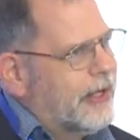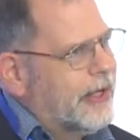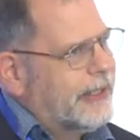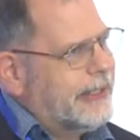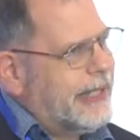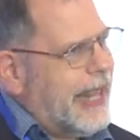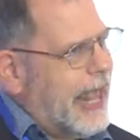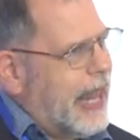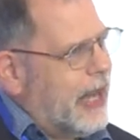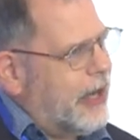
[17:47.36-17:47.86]

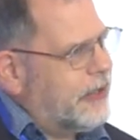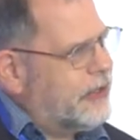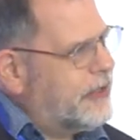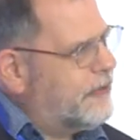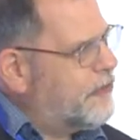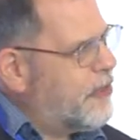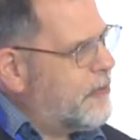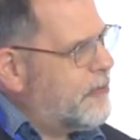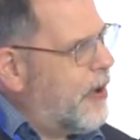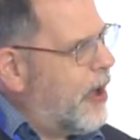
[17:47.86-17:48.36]
talent
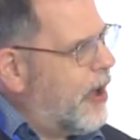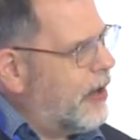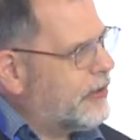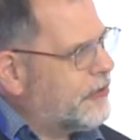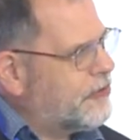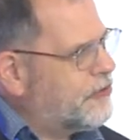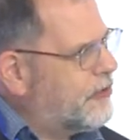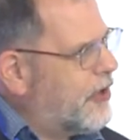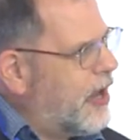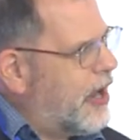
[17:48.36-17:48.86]
of the
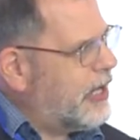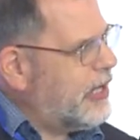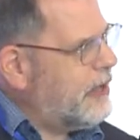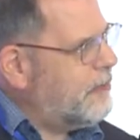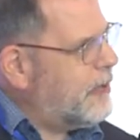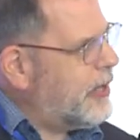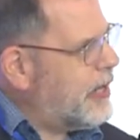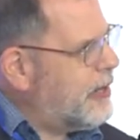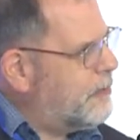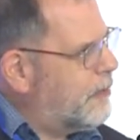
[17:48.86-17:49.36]

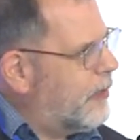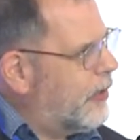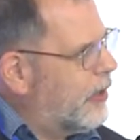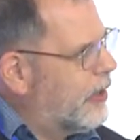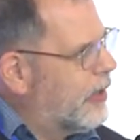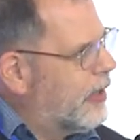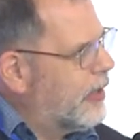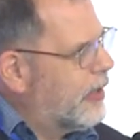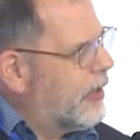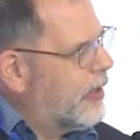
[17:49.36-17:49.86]
Pakistani
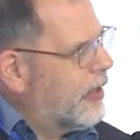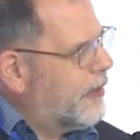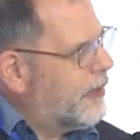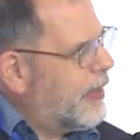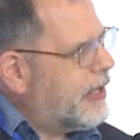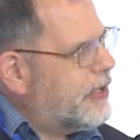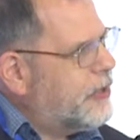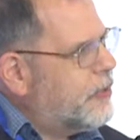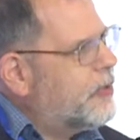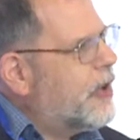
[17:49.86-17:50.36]
people.
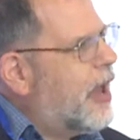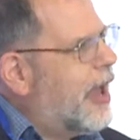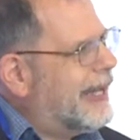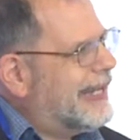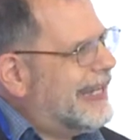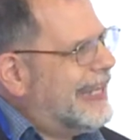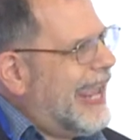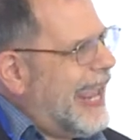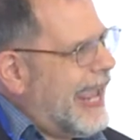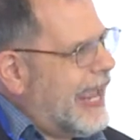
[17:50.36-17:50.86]
They do
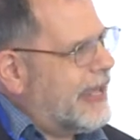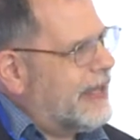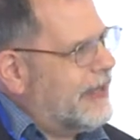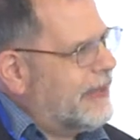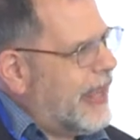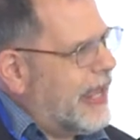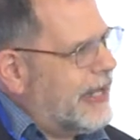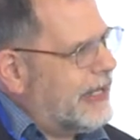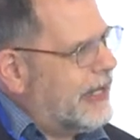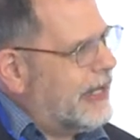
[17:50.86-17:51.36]
not
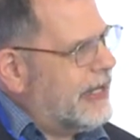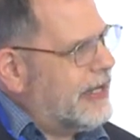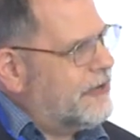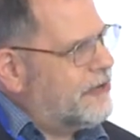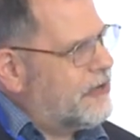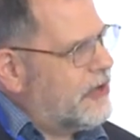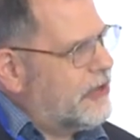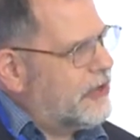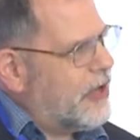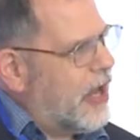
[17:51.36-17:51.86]
get that it
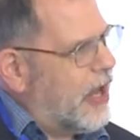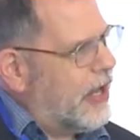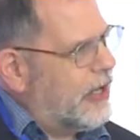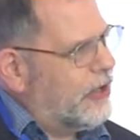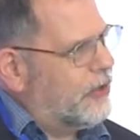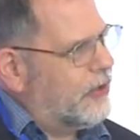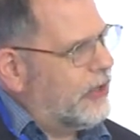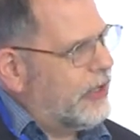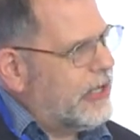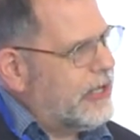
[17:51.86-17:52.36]
is
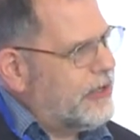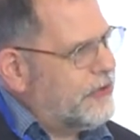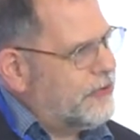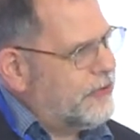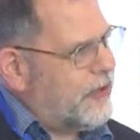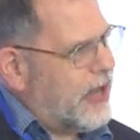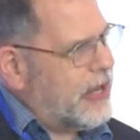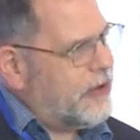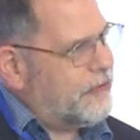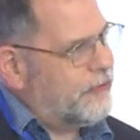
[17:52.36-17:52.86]
entirely
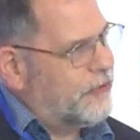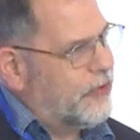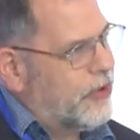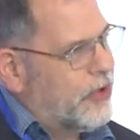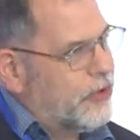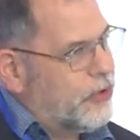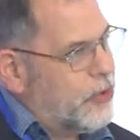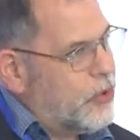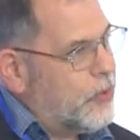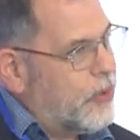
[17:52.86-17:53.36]

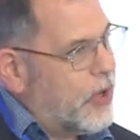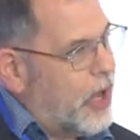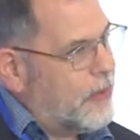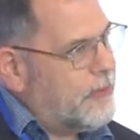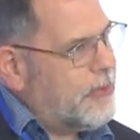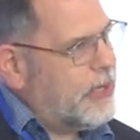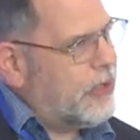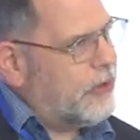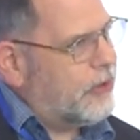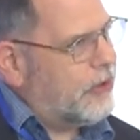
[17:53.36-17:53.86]
safe to
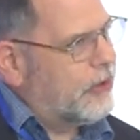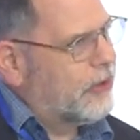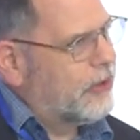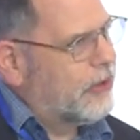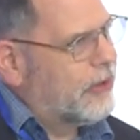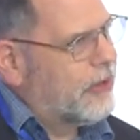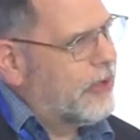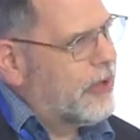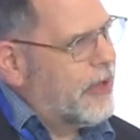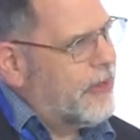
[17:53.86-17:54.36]
come here,
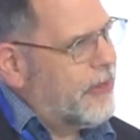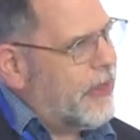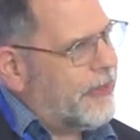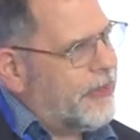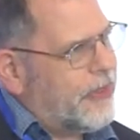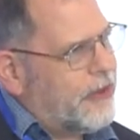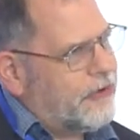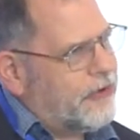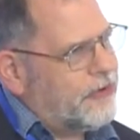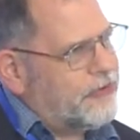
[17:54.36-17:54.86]

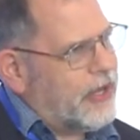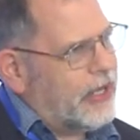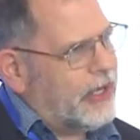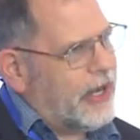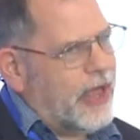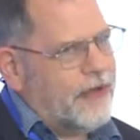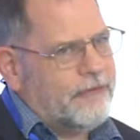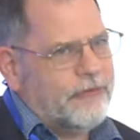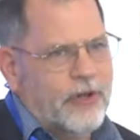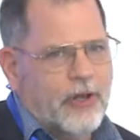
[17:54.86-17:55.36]
that there is a
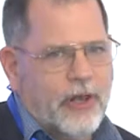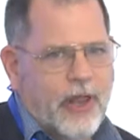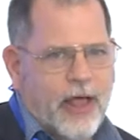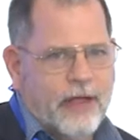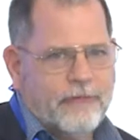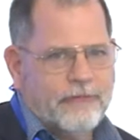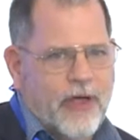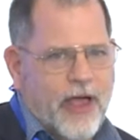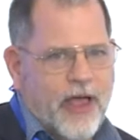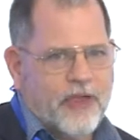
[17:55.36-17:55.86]
level
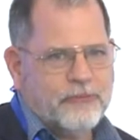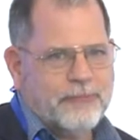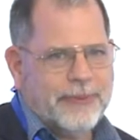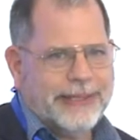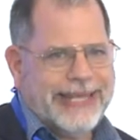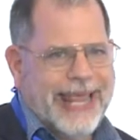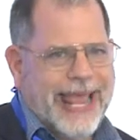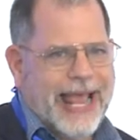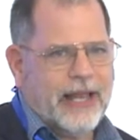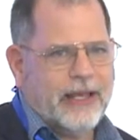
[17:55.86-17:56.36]
of
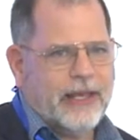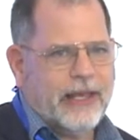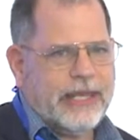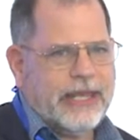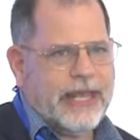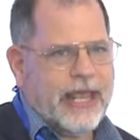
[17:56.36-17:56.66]
hospitality